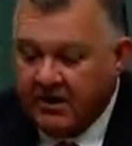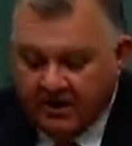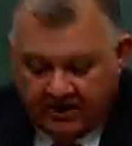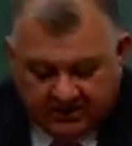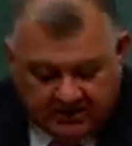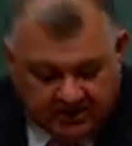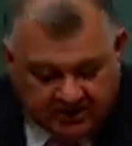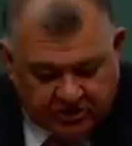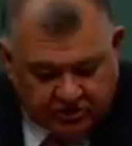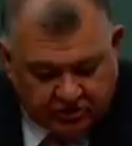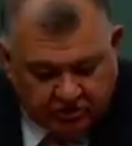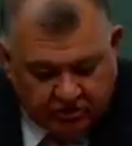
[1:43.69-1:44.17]

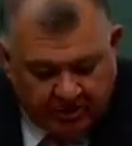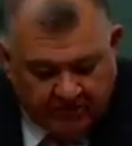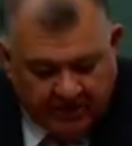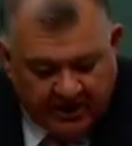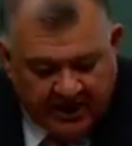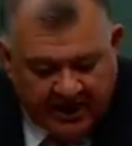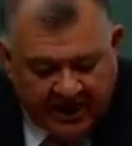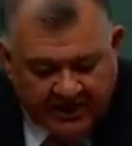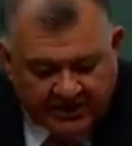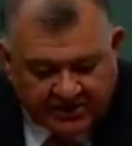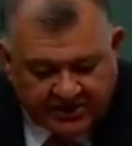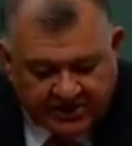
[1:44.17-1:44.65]

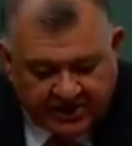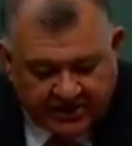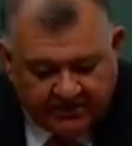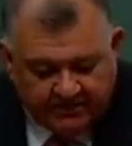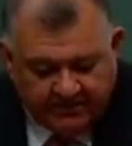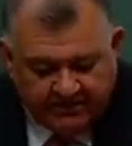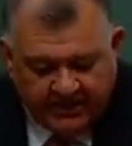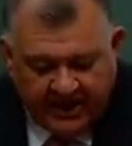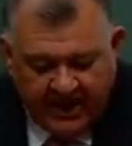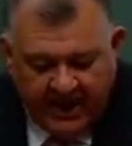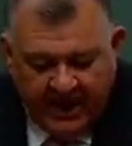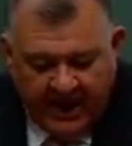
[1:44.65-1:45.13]

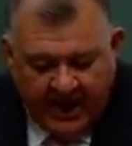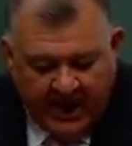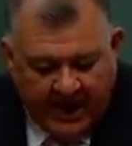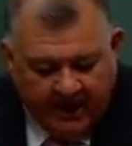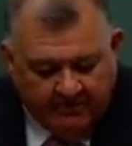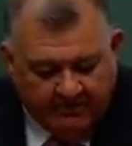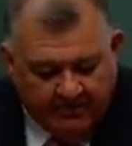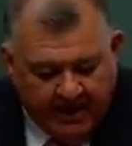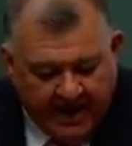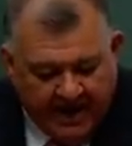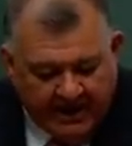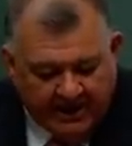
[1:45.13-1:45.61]
discrimination
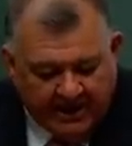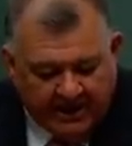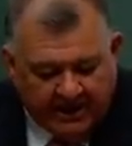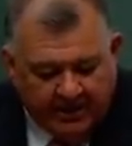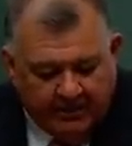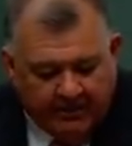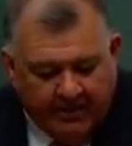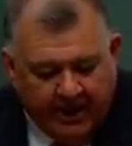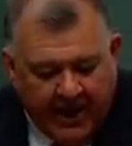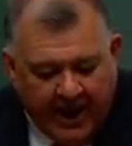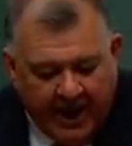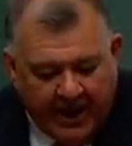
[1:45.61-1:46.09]
and medical
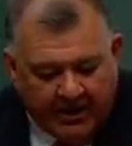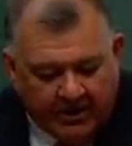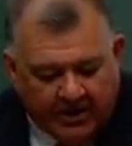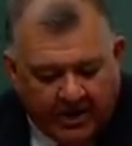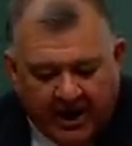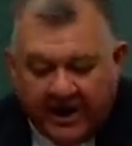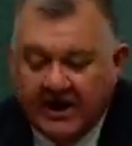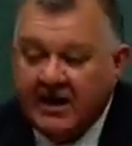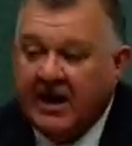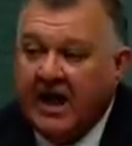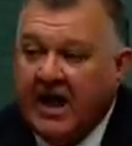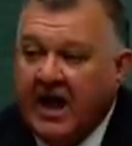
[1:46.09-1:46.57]

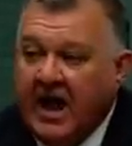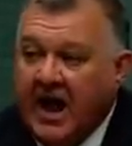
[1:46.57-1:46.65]
apartheid